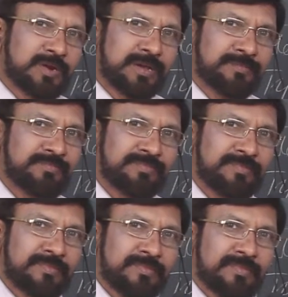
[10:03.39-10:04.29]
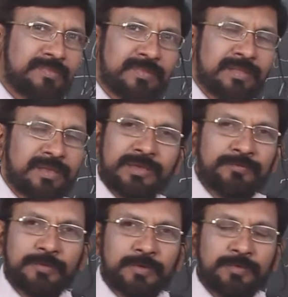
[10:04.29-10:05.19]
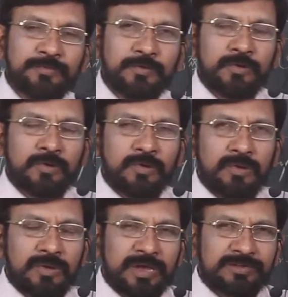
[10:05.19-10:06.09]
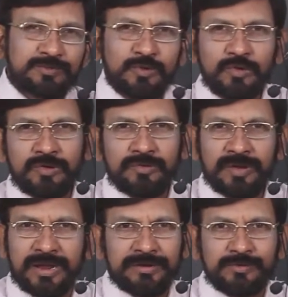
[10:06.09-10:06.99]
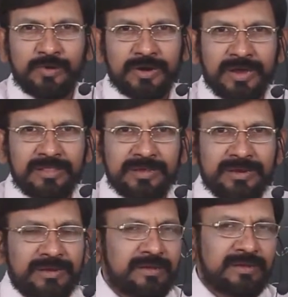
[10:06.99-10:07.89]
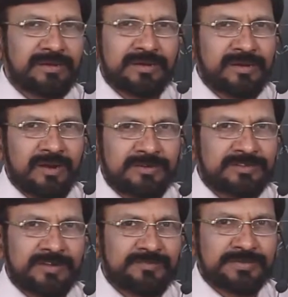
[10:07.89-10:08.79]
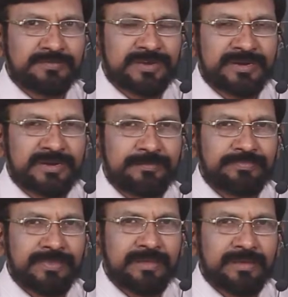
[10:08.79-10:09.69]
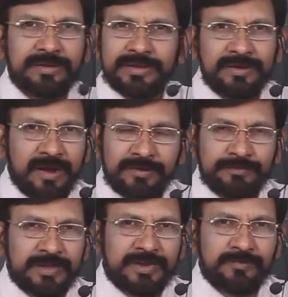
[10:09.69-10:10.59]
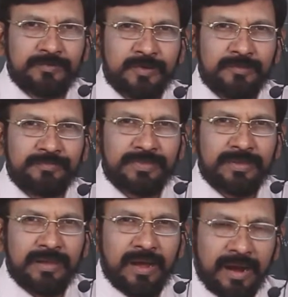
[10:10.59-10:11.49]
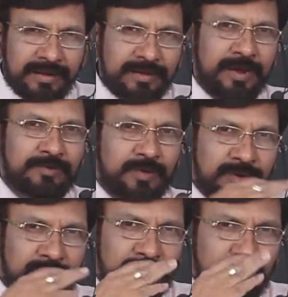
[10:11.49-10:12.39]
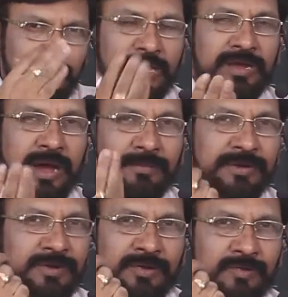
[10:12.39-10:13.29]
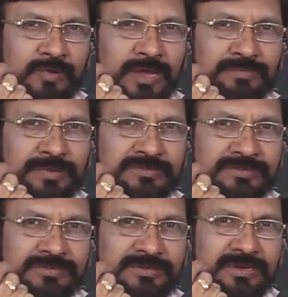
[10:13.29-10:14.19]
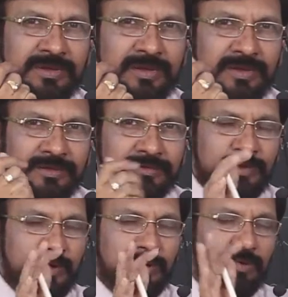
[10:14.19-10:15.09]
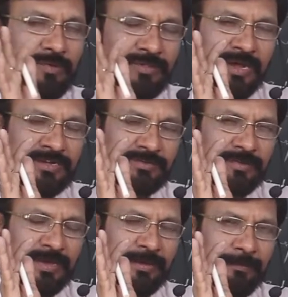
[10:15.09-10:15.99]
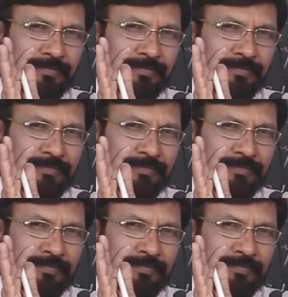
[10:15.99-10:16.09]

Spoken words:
name. If you exclude one or two and all that, it is not self-explanatory, it is not meaningful, and you have to through a comment you have to express. So that's why